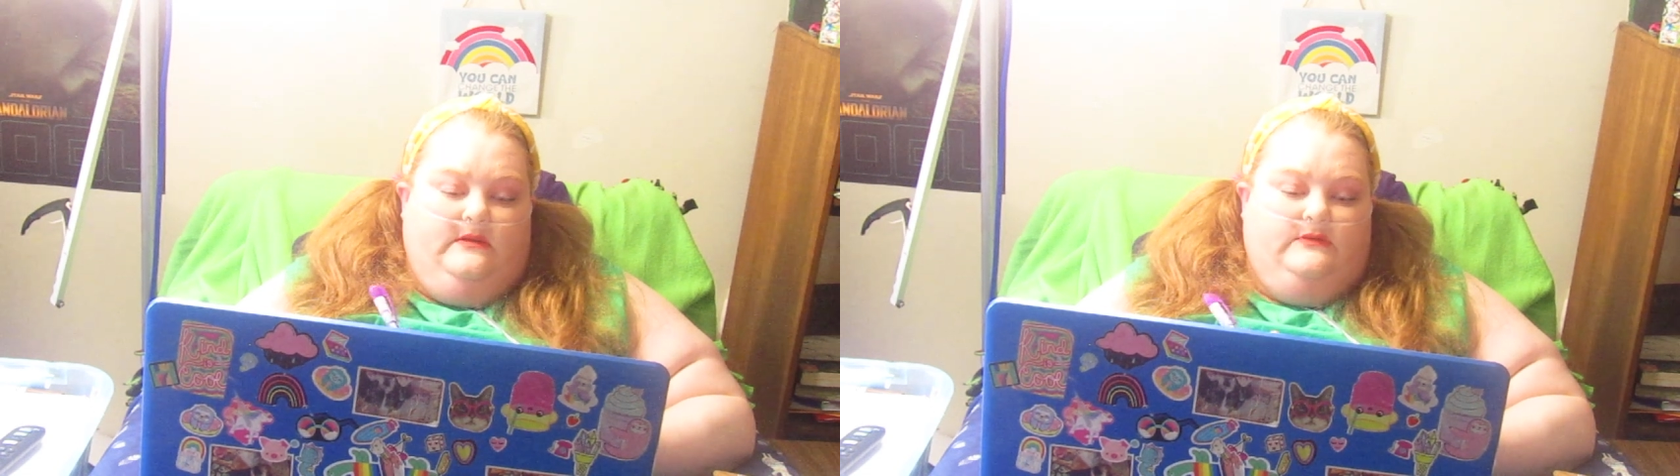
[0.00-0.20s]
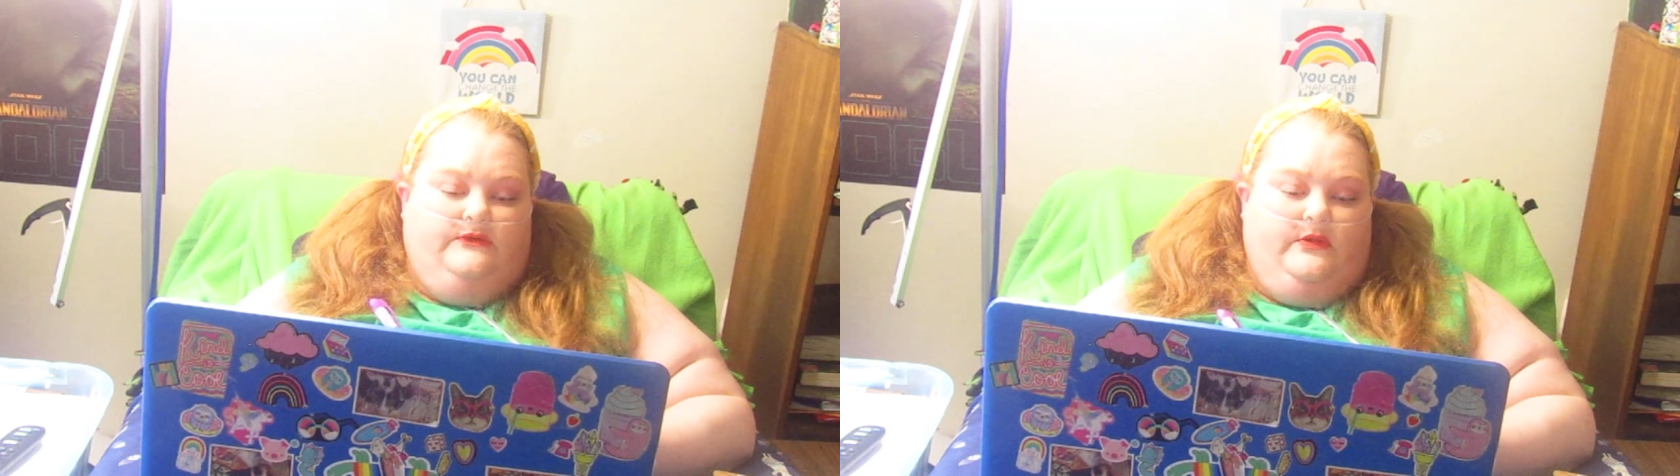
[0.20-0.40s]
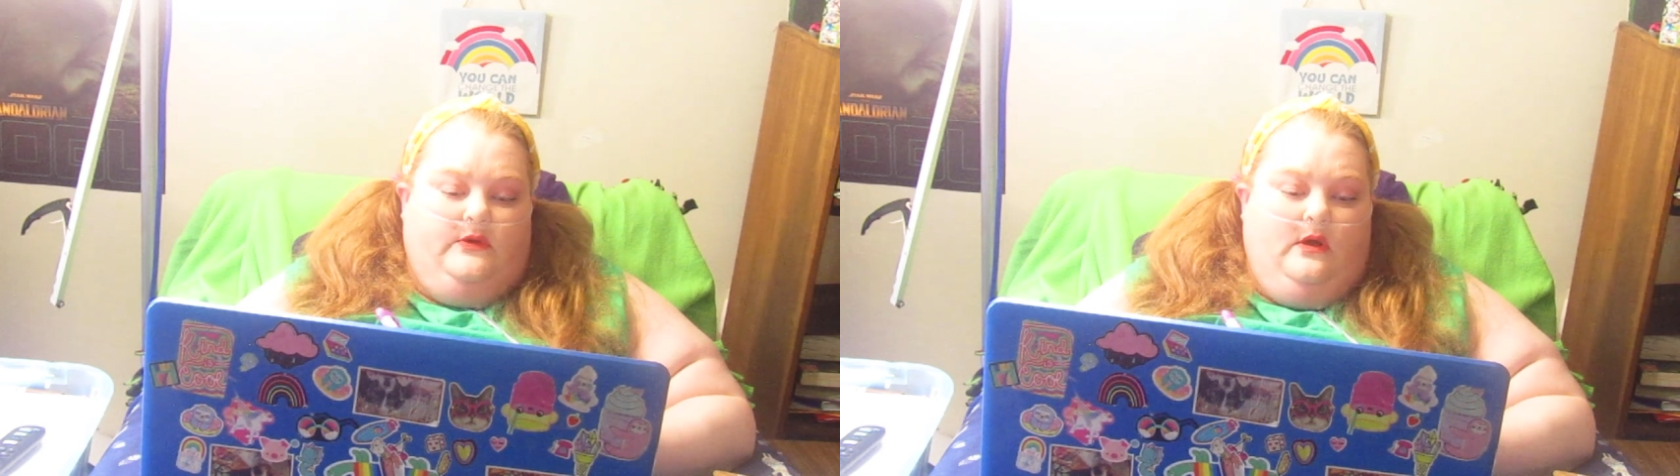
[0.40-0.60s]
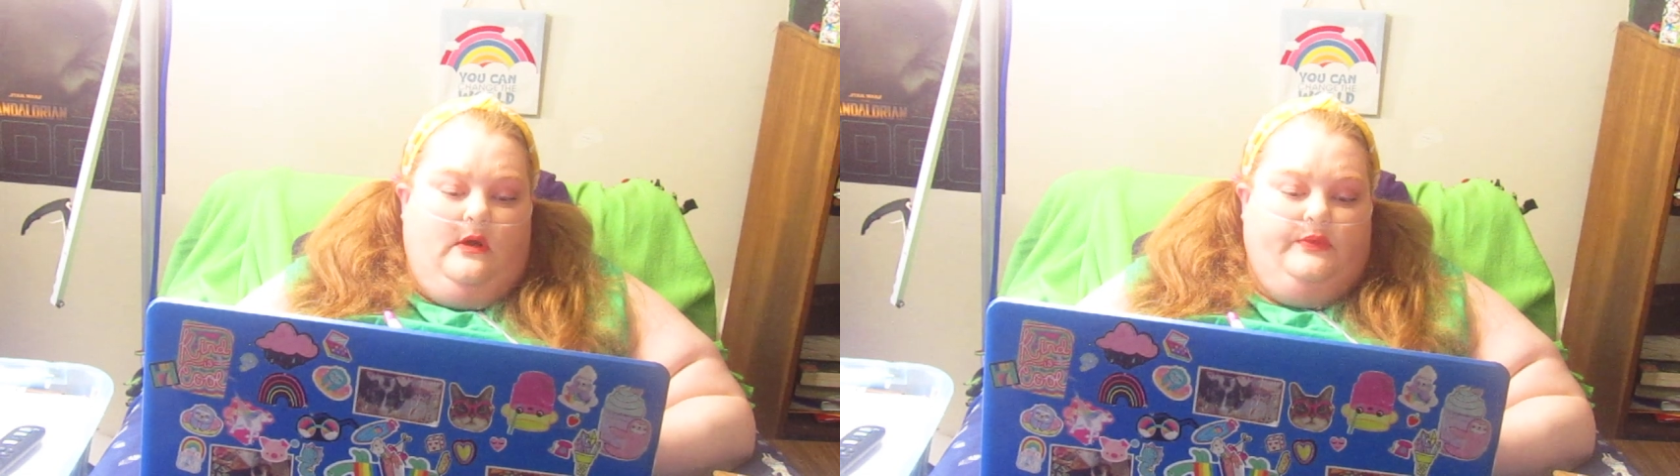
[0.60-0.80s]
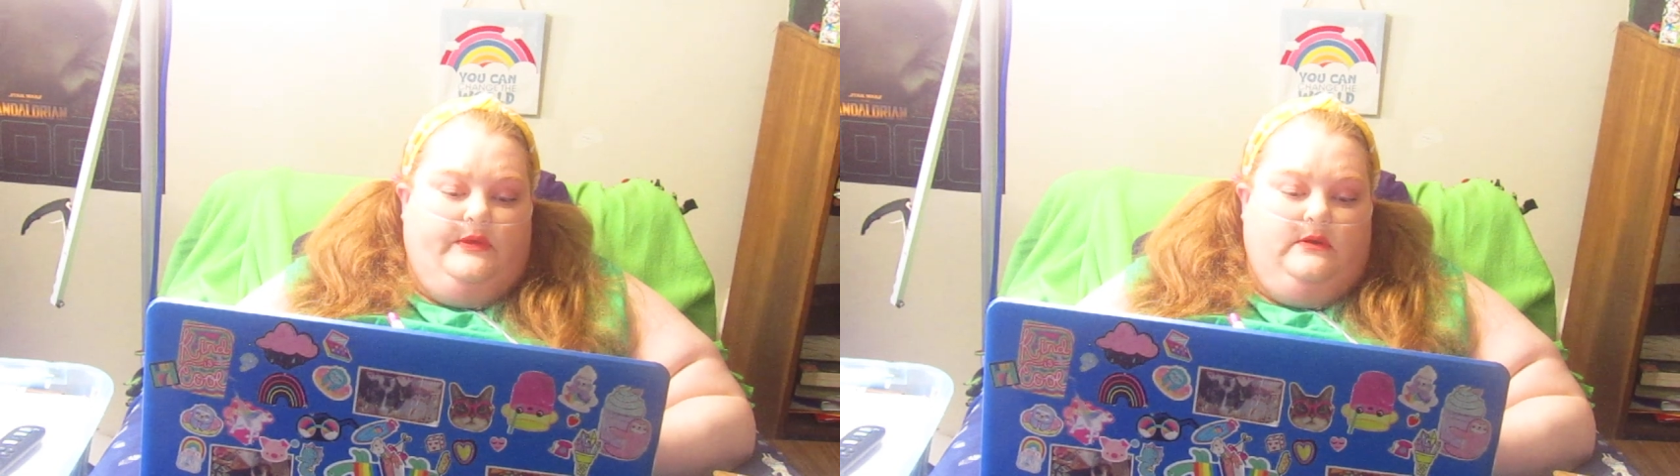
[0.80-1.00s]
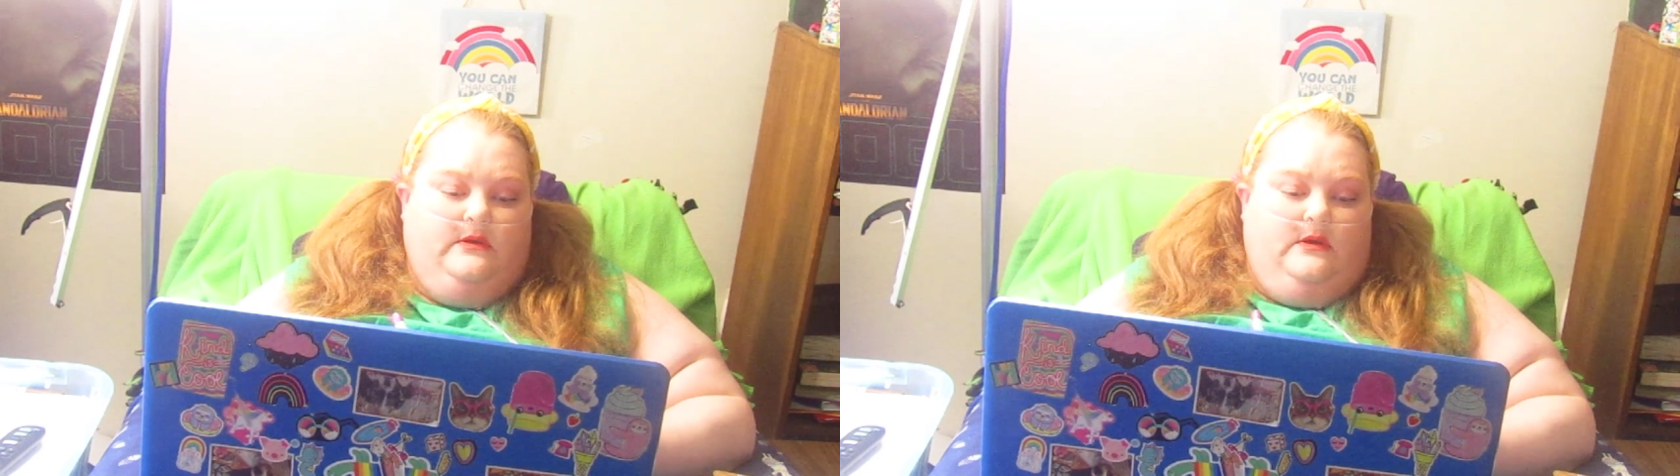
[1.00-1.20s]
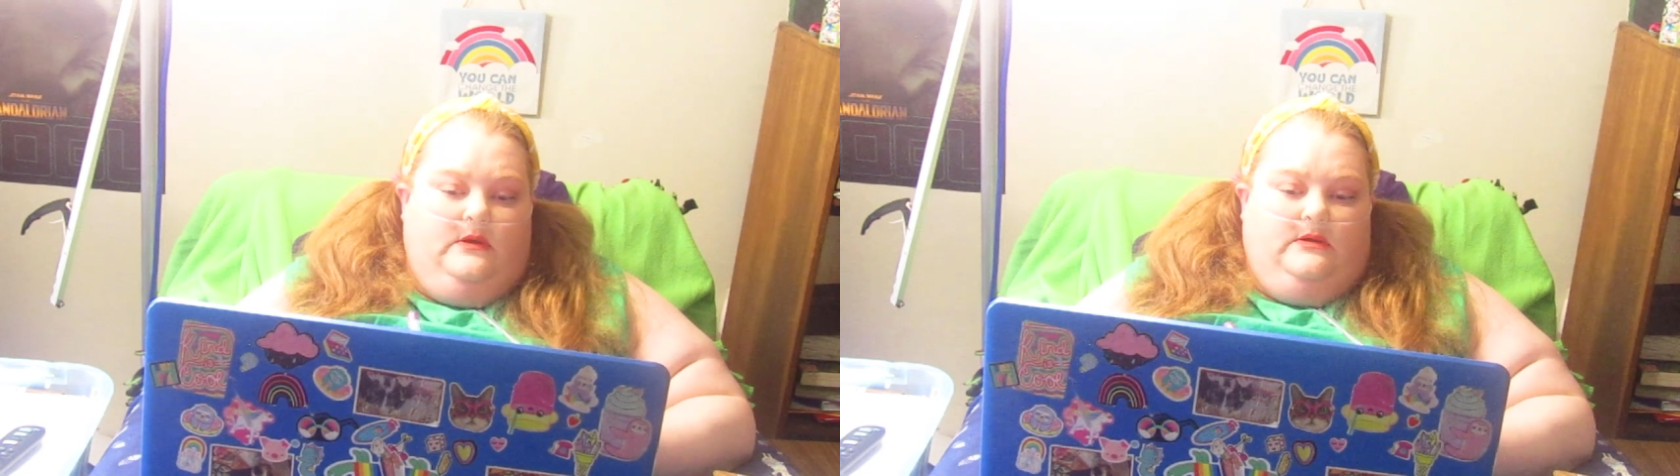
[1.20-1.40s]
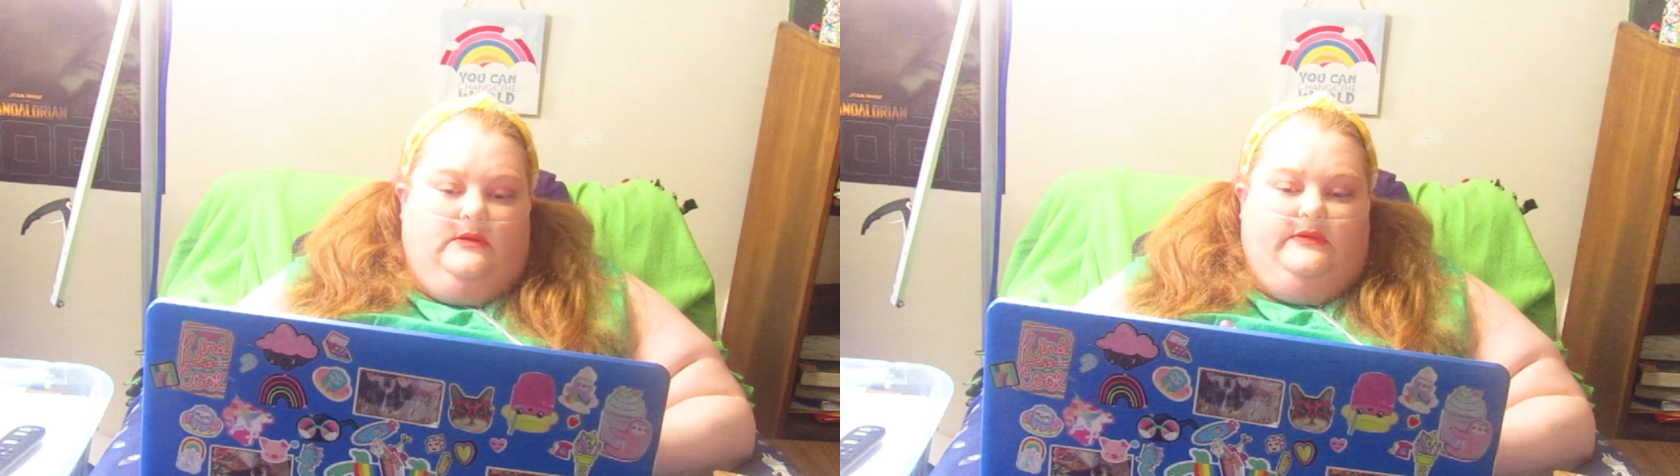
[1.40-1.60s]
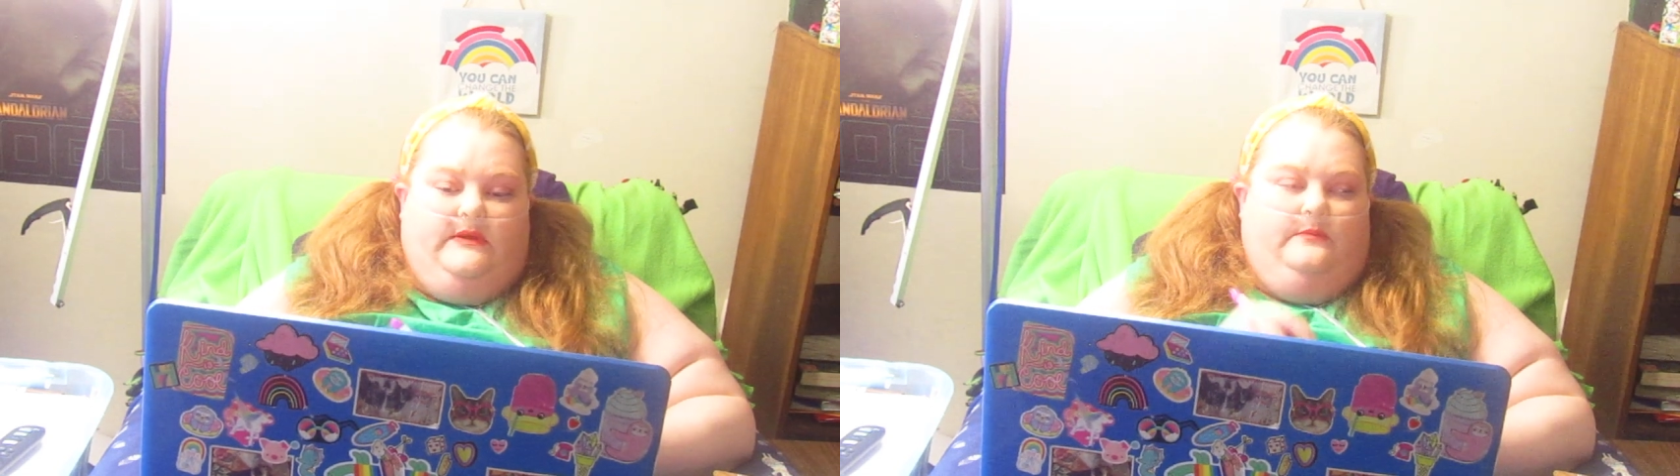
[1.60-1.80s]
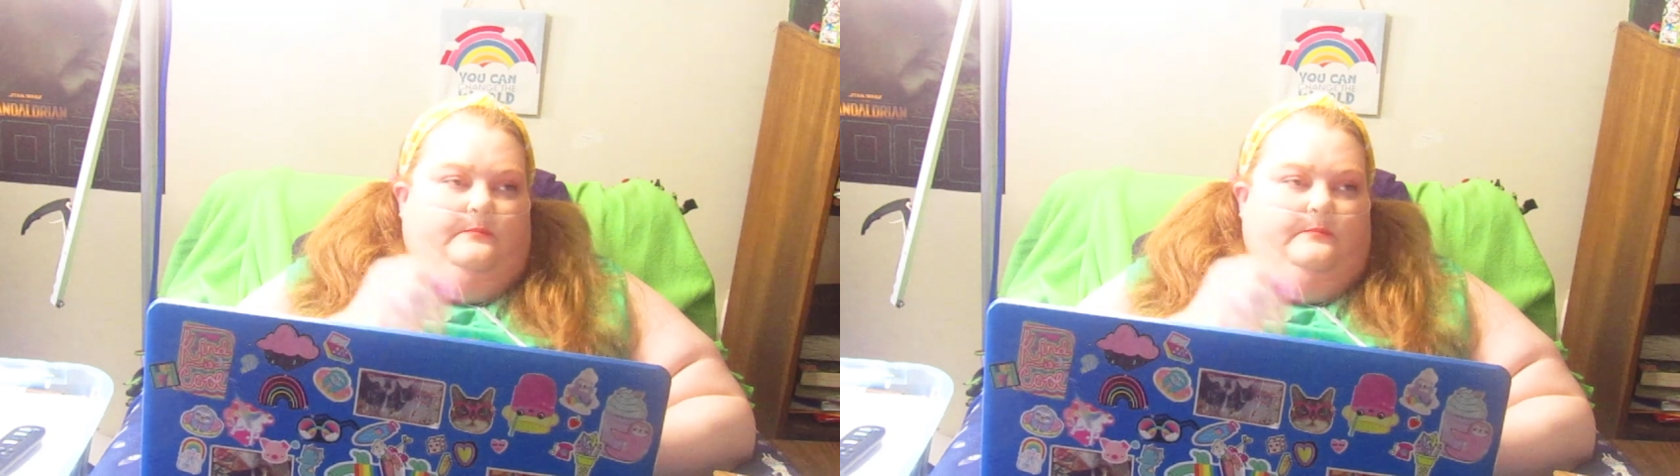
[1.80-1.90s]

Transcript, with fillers: in Chillicothe. It's like a